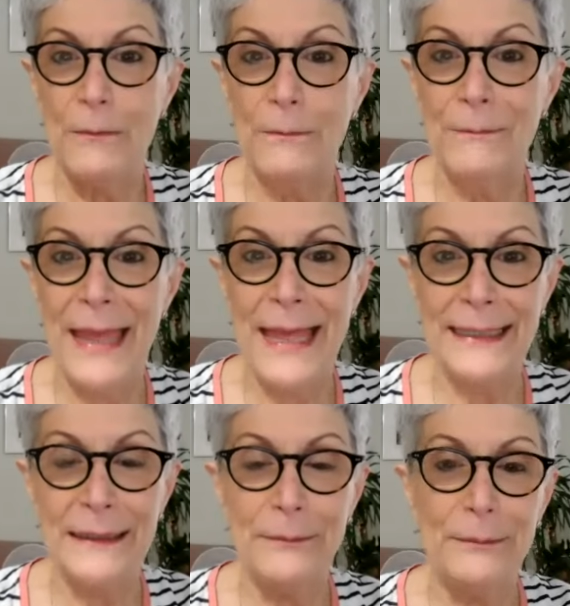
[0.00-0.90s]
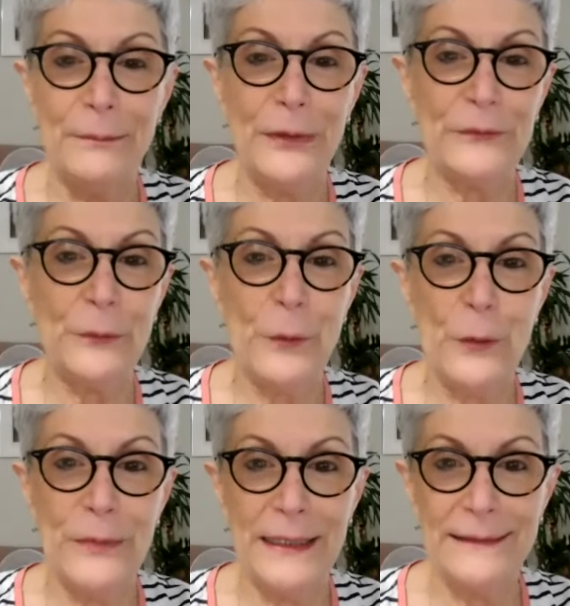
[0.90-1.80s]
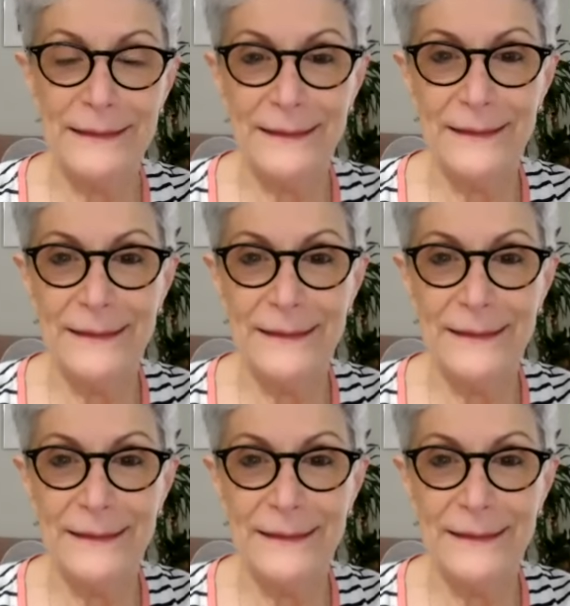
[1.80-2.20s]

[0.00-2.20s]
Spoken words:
men plus women,